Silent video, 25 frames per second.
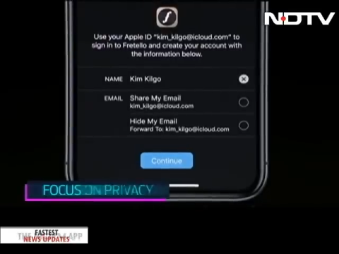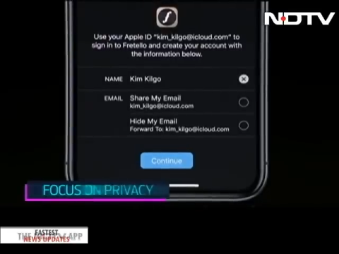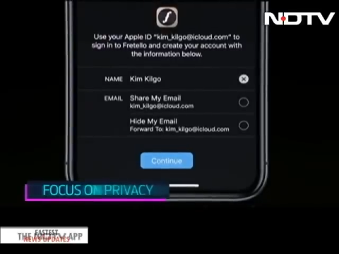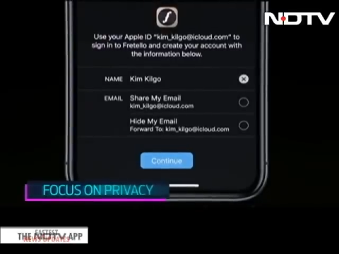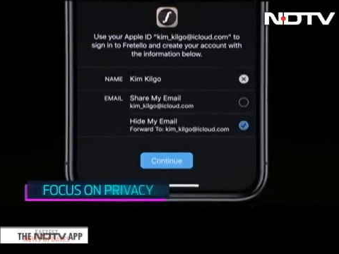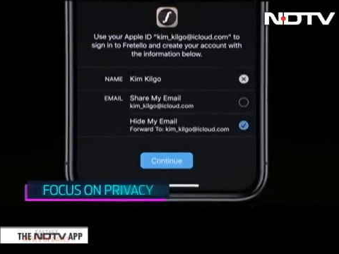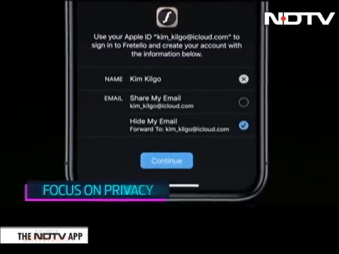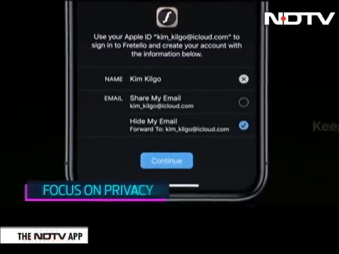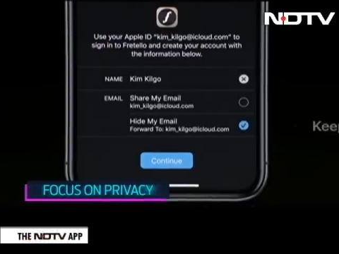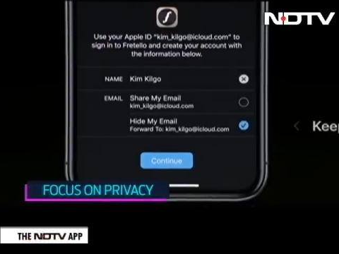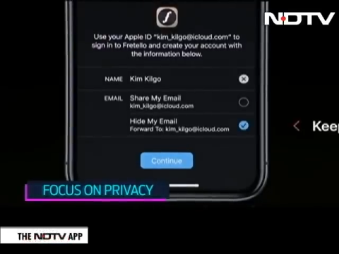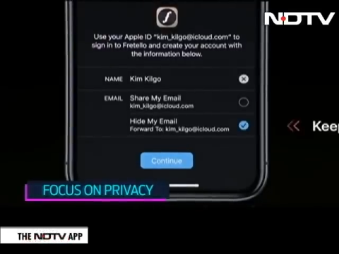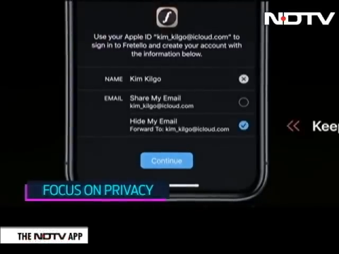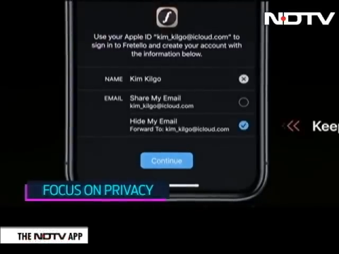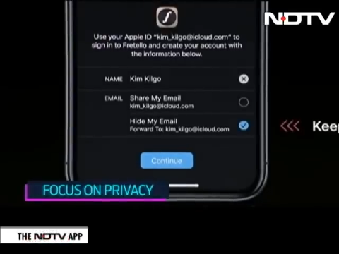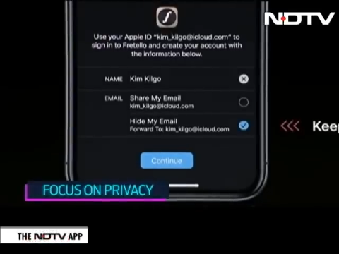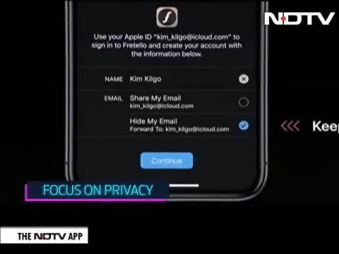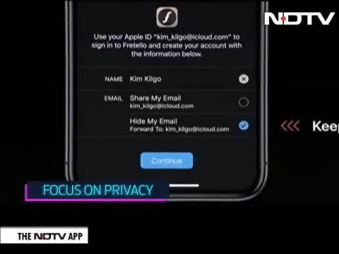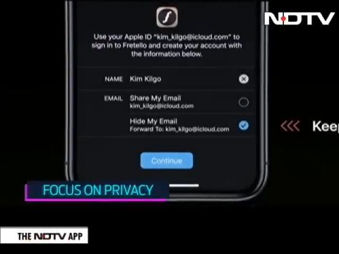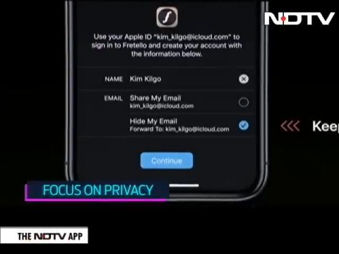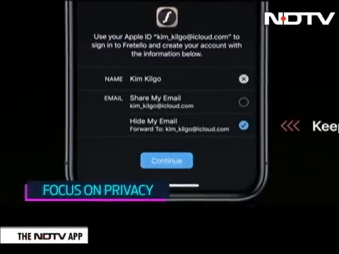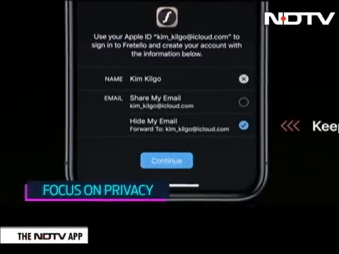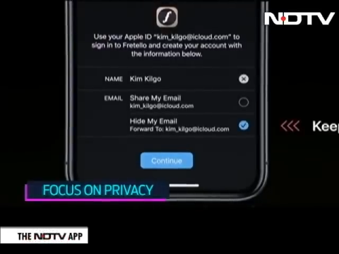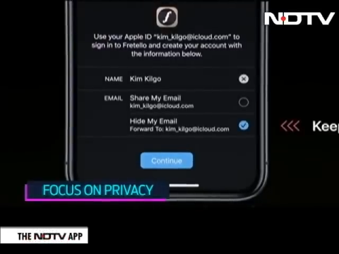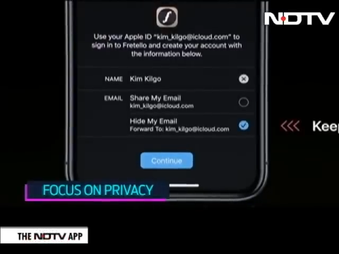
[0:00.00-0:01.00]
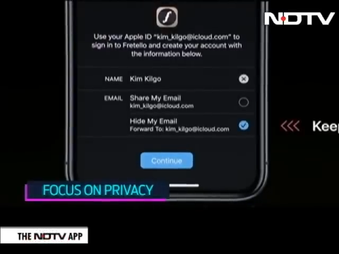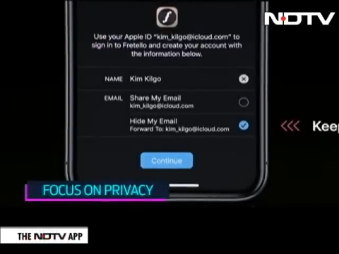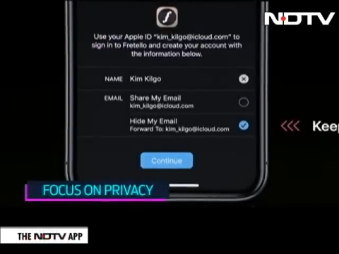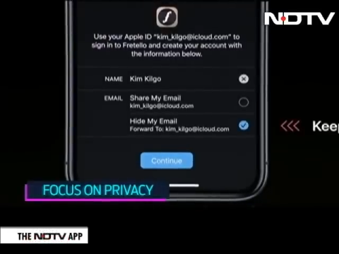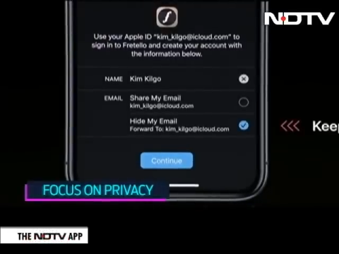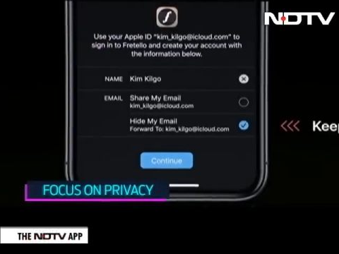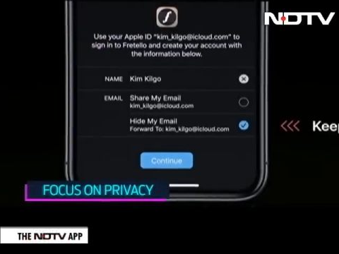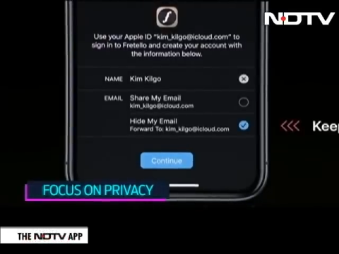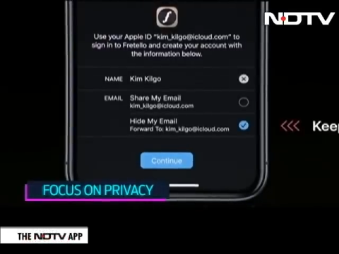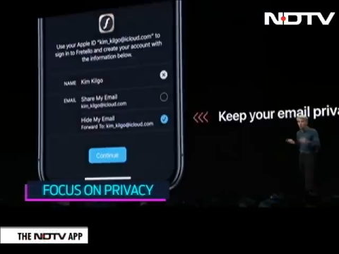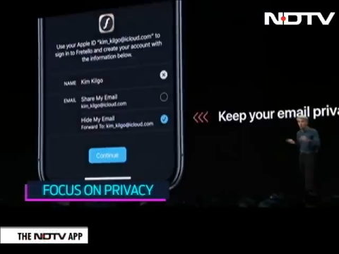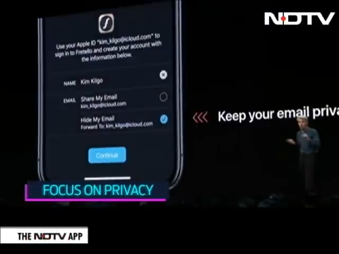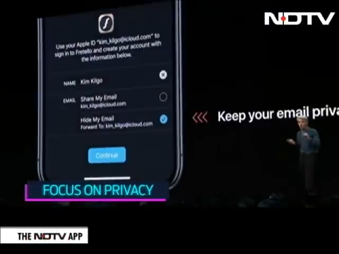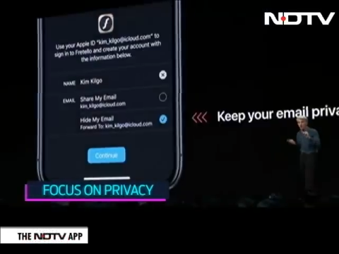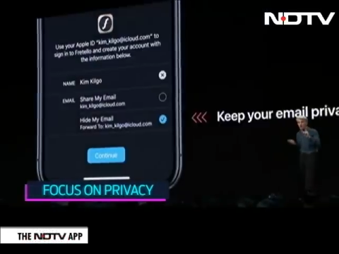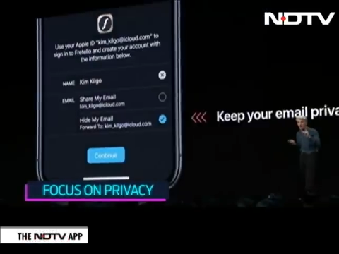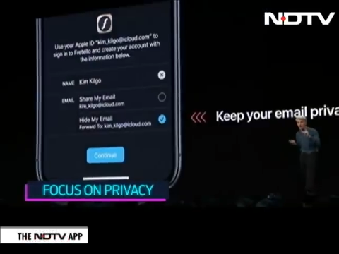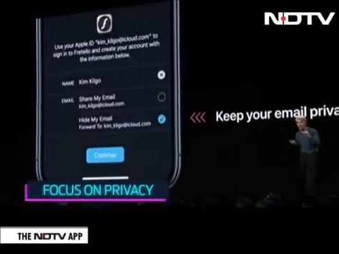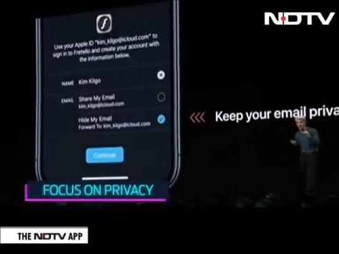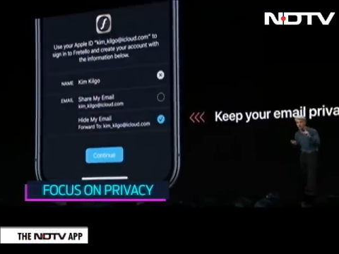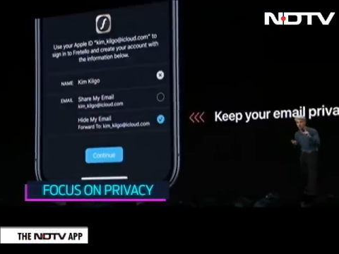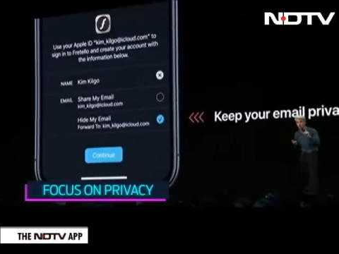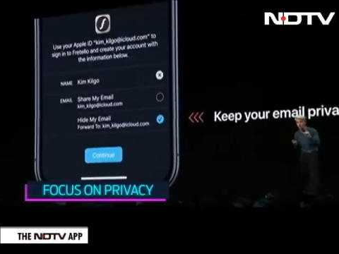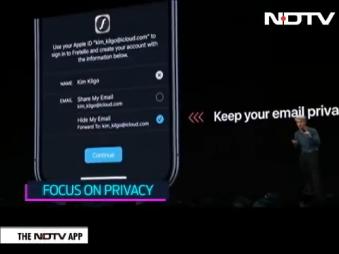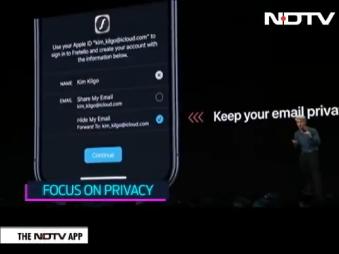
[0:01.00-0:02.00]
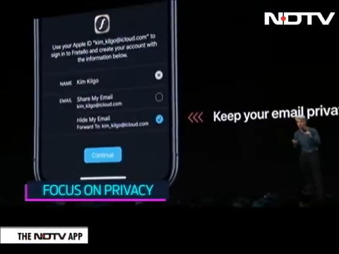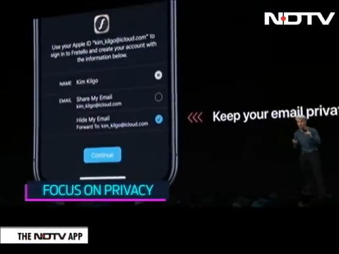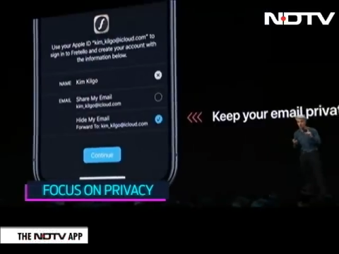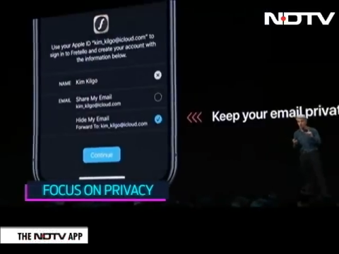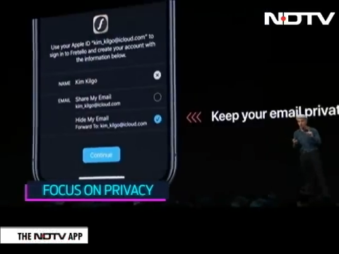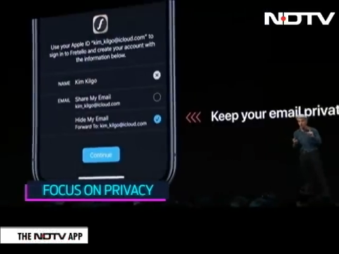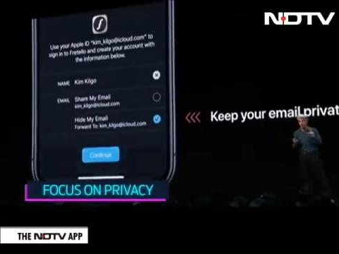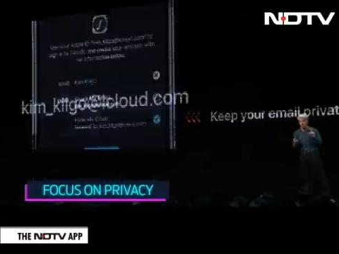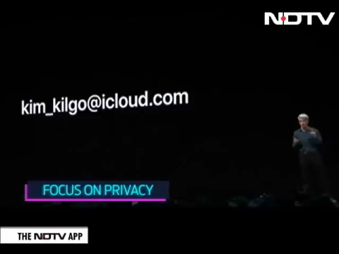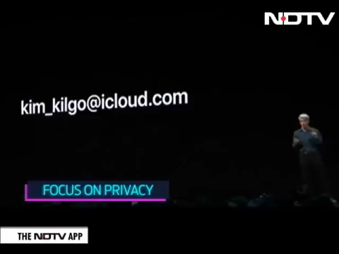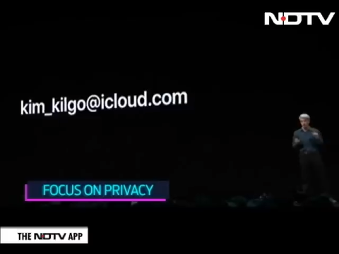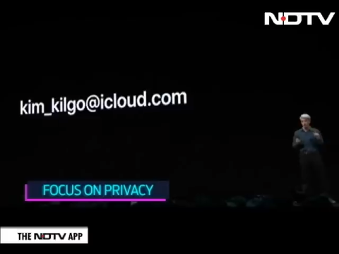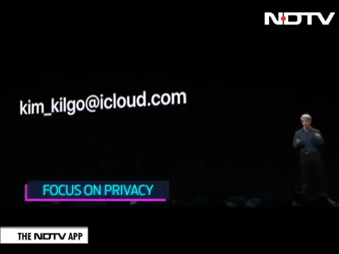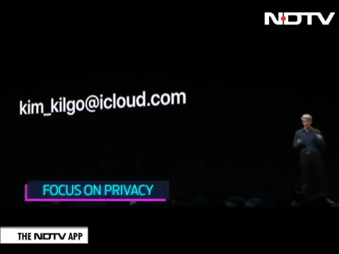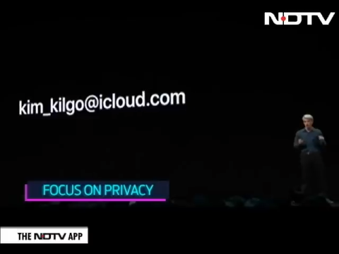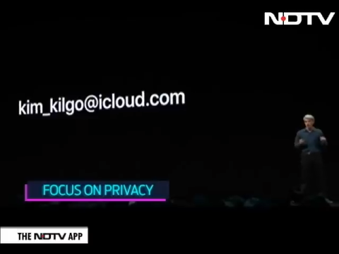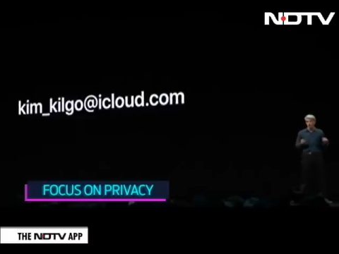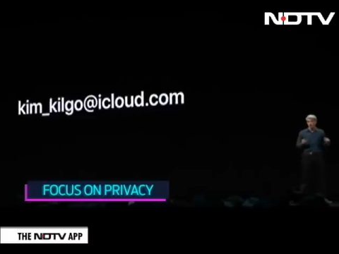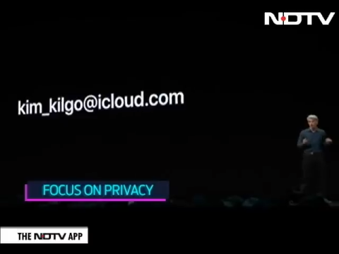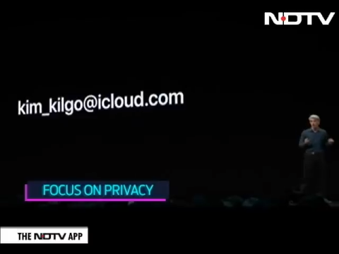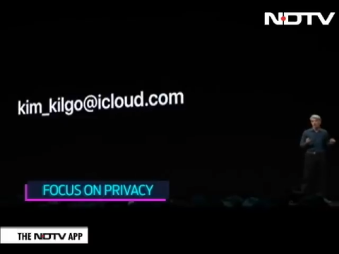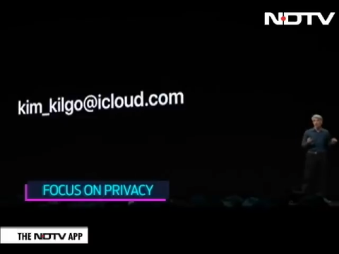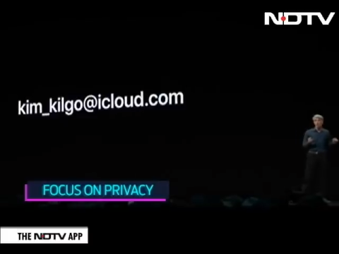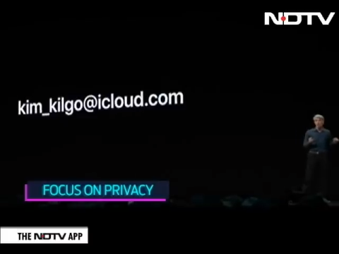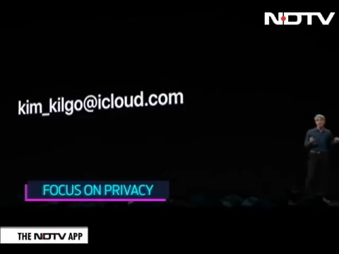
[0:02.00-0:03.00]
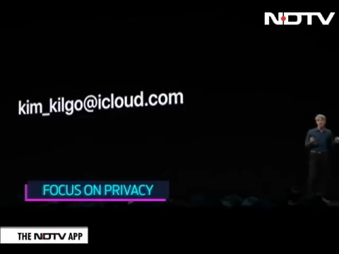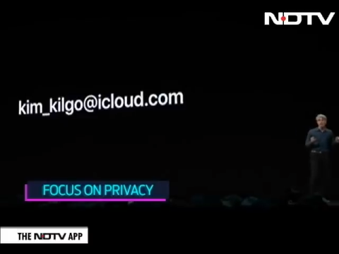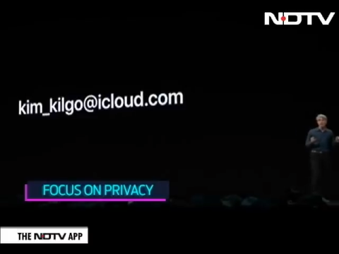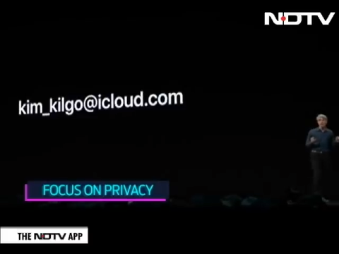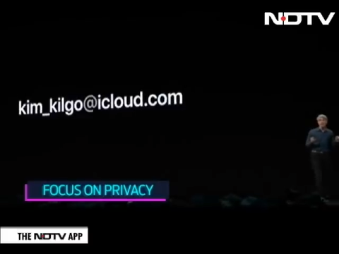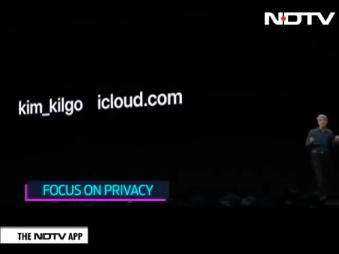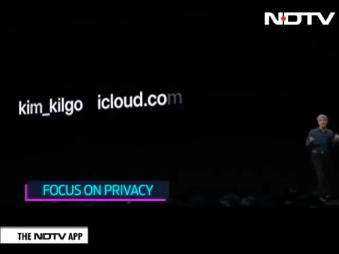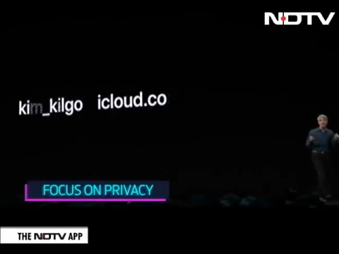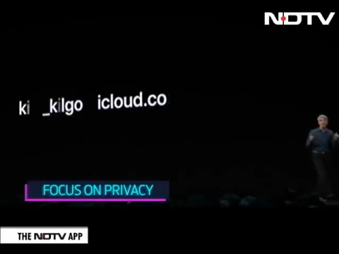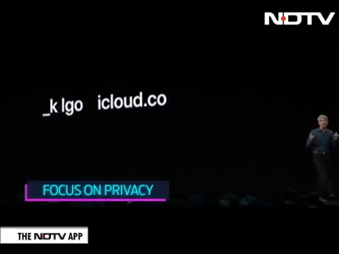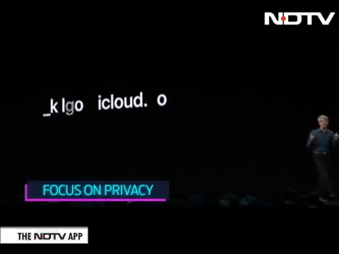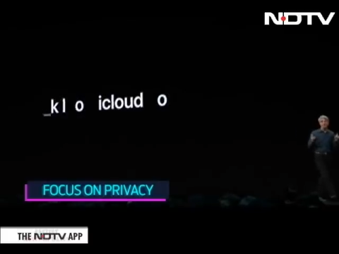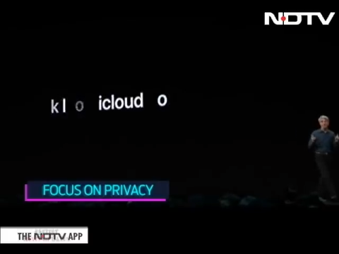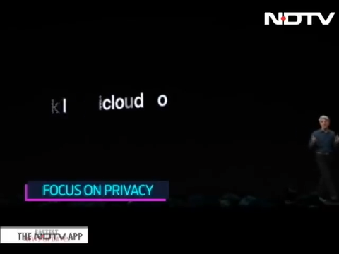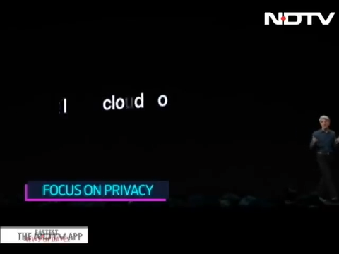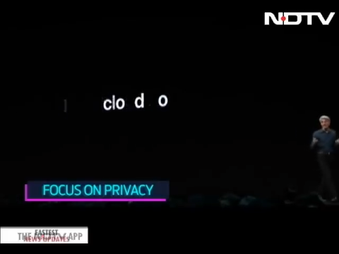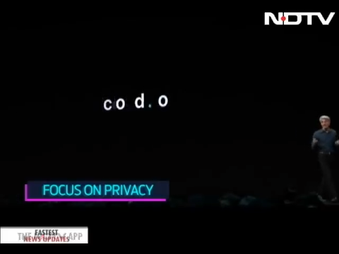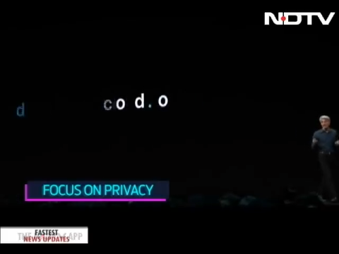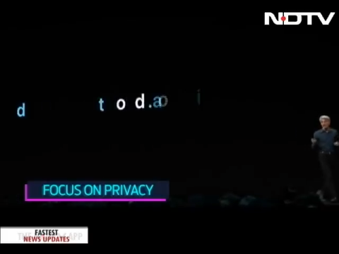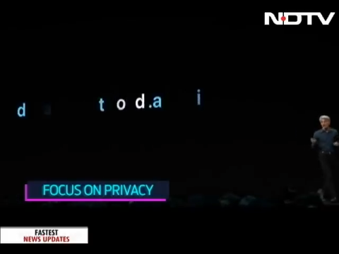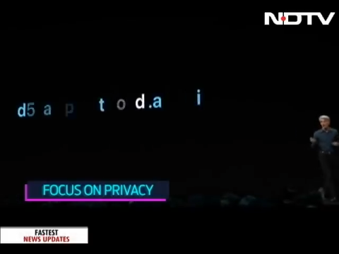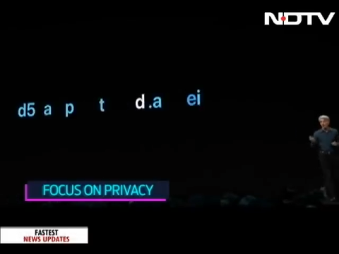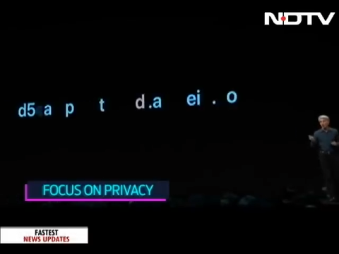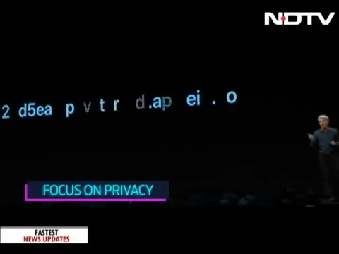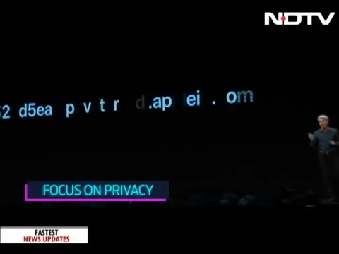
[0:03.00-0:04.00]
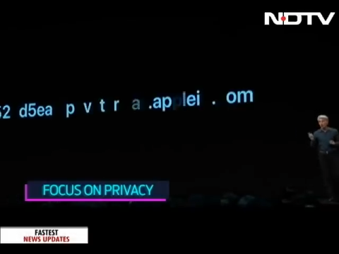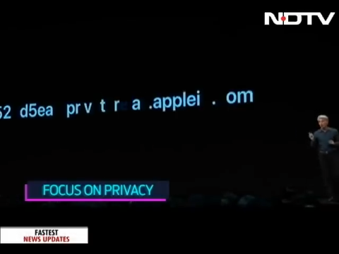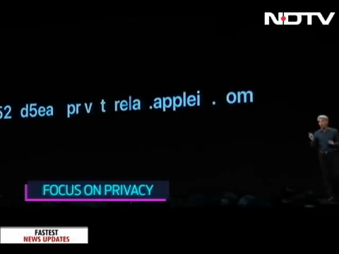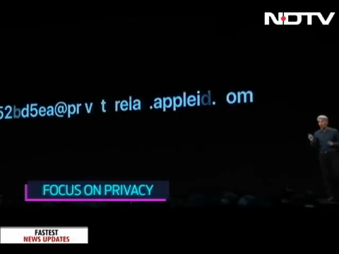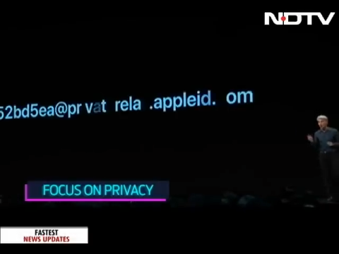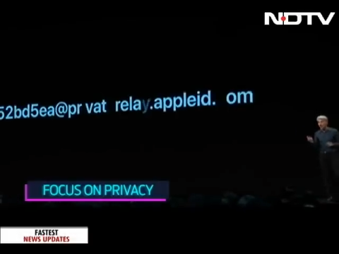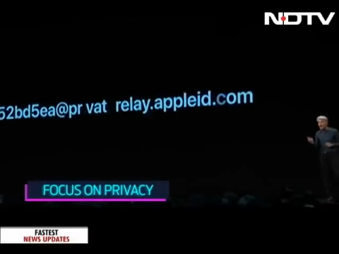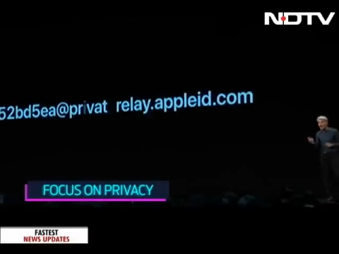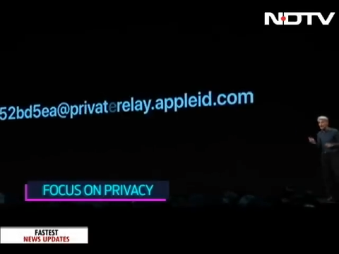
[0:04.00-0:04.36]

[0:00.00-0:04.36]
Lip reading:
No face is visible, so there are no lips to read.